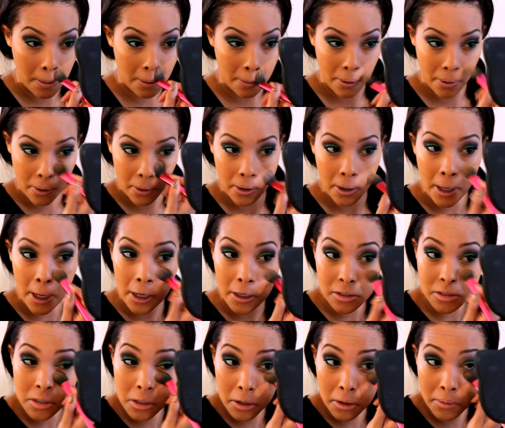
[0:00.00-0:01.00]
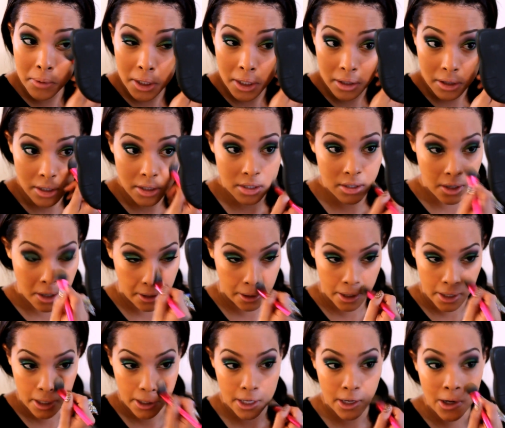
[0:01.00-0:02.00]
Okay, so let me get this on
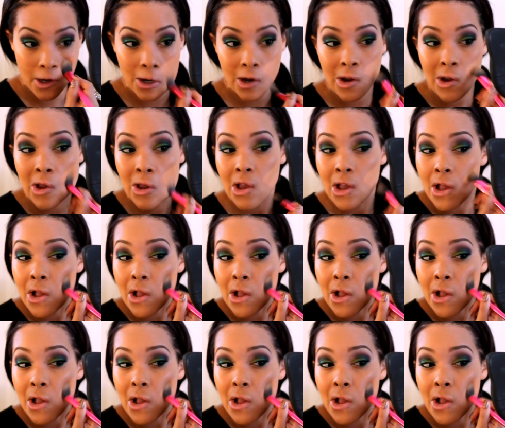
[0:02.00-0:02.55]
here.